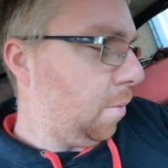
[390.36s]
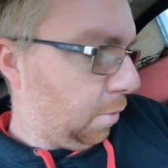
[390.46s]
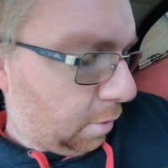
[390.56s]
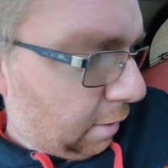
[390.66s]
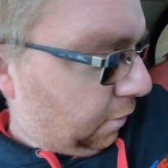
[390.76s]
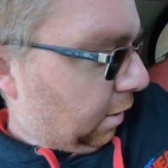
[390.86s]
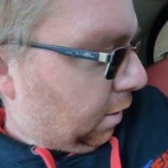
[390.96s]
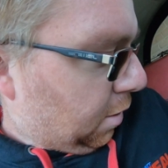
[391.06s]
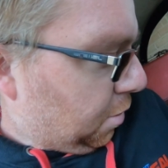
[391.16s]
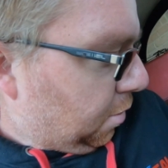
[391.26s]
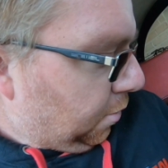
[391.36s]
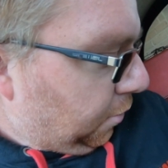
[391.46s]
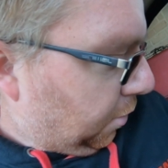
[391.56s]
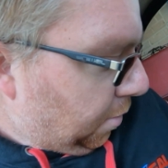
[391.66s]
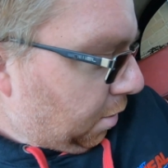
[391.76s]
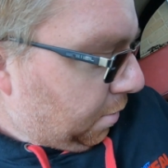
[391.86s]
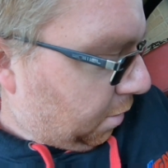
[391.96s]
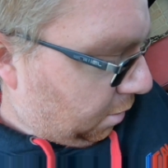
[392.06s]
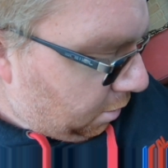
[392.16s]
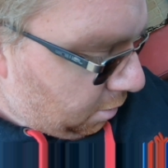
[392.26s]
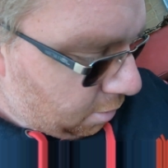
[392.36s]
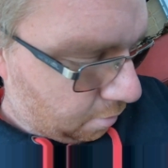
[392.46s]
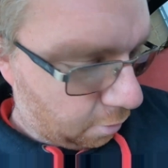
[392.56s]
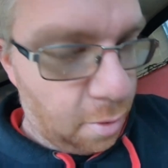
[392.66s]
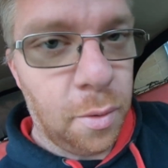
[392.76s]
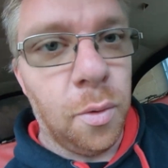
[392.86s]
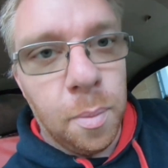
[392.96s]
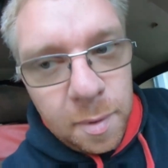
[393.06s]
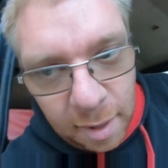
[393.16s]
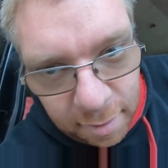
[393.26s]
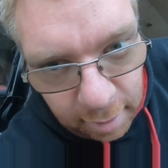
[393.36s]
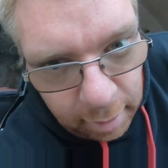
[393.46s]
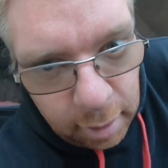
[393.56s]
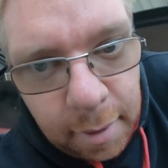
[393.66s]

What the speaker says: We'll leave the ignition on for a moment. We're going to do some testing.